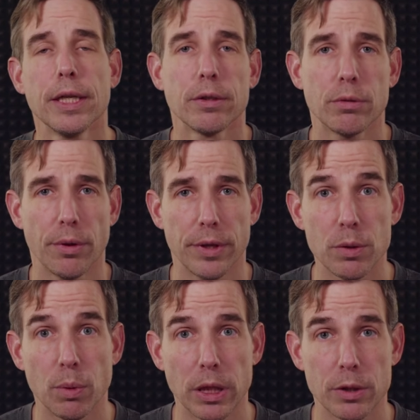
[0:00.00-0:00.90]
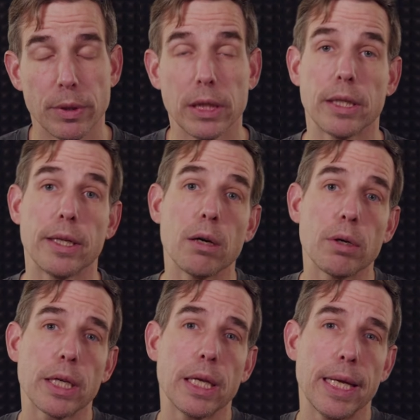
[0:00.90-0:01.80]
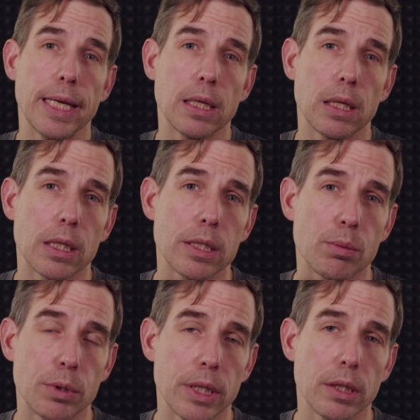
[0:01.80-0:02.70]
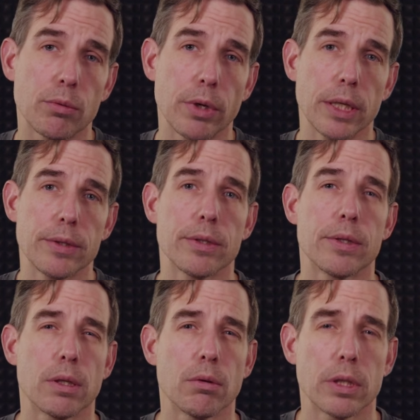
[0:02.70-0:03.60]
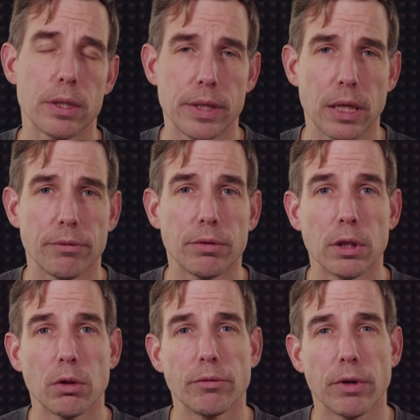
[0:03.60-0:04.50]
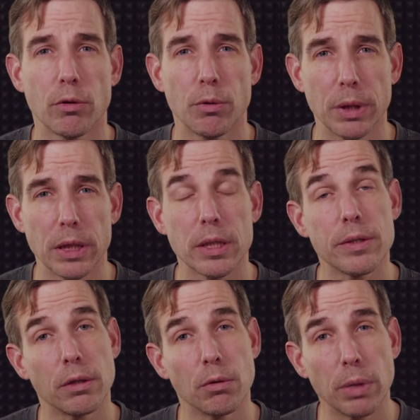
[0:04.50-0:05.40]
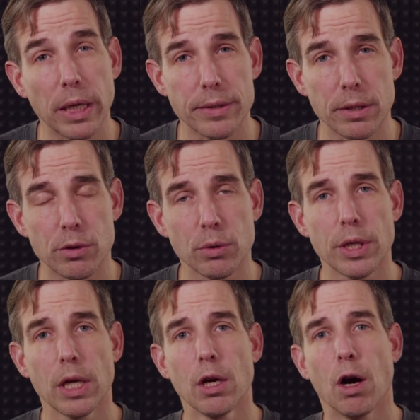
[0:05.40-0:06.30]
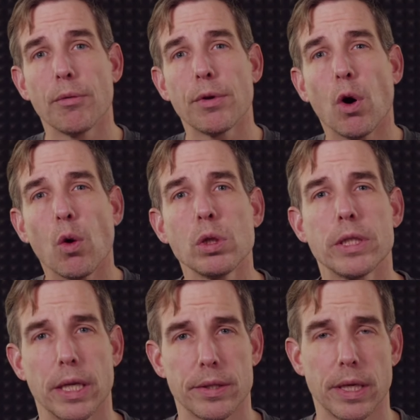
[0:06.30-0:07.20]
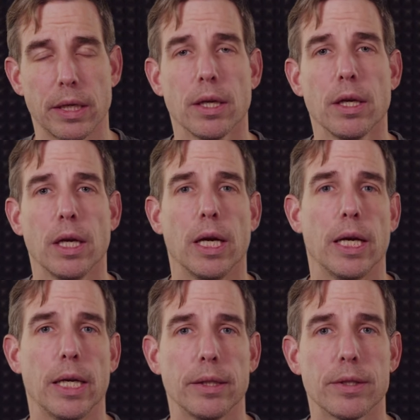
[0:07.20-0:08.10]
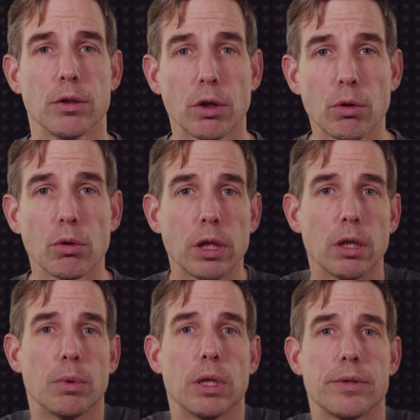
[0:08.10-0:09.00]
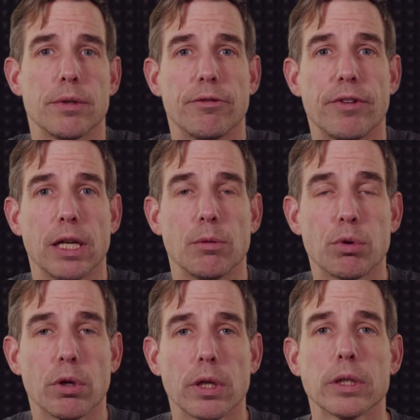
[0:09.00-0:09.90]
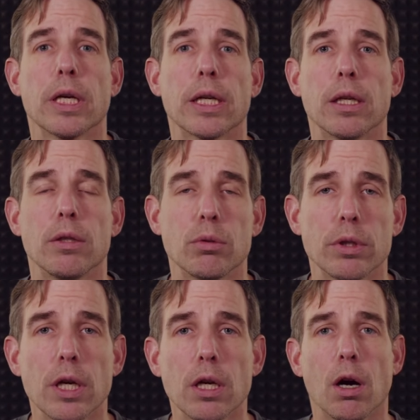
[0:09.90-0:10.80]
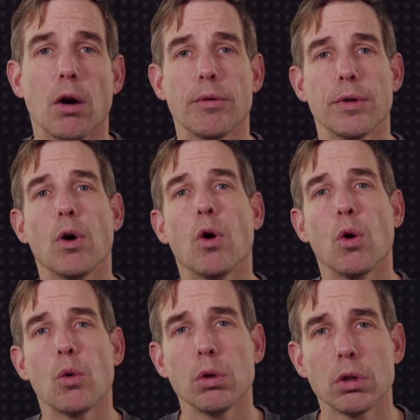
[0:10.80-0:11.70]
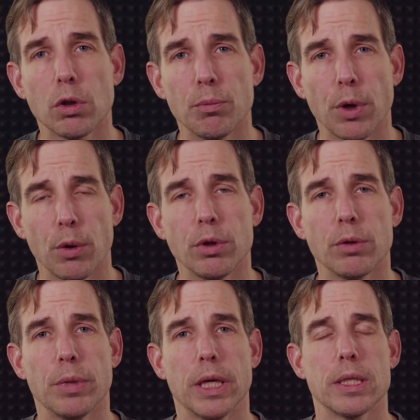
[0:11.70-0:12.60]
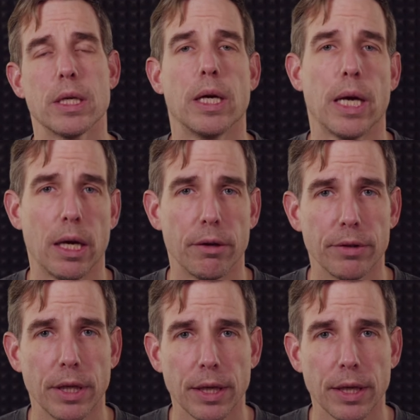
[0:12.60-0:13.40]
to this one as well. And now I can analyze with X-ray, the security scanner, for known vulnerabilities and compliance issues of the whole tech stack. And not only about the final product, I can do it over the whole component base I have